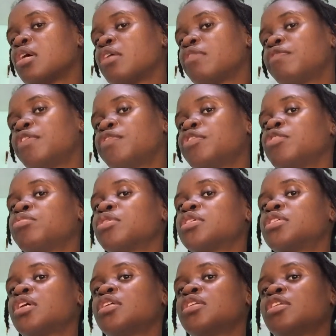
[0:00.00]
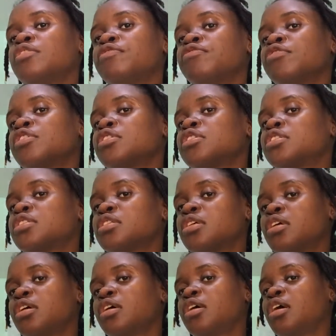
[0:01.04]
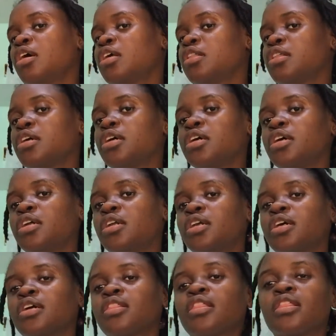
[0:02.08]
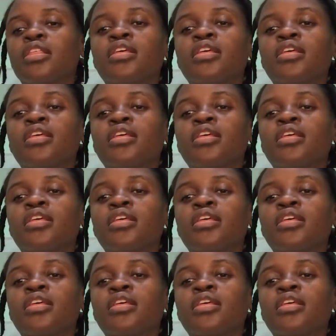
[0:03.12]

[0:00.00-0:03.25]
a 50% difference in the hair length.